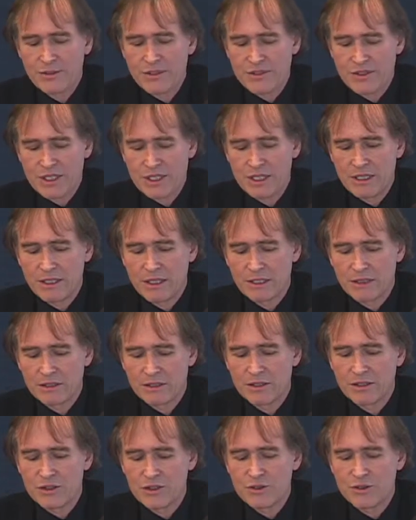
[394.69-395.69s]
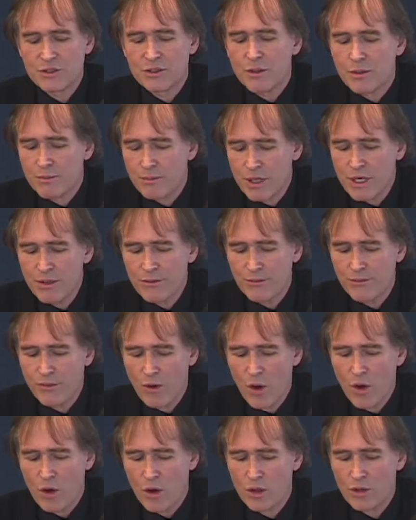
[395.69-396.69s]
you see that there's been a
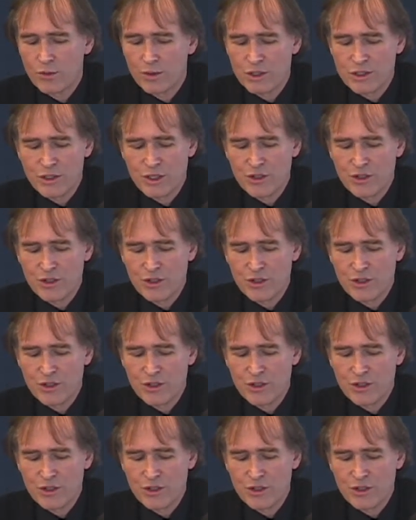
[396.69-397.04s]
fall which